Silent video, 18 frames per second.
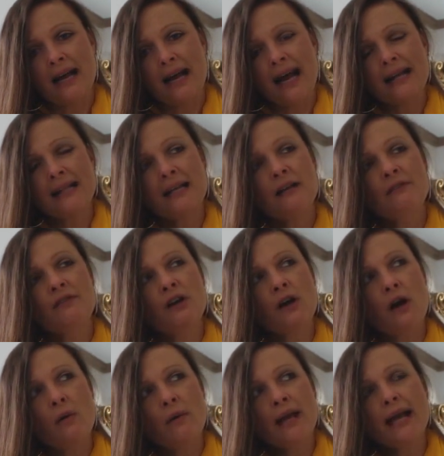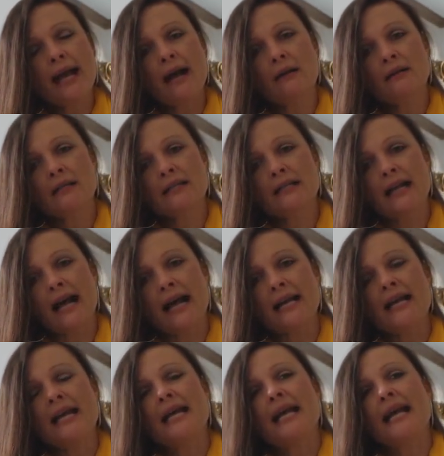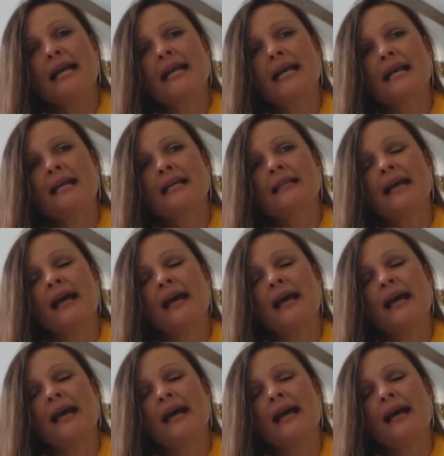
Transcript: I think of going outside and getting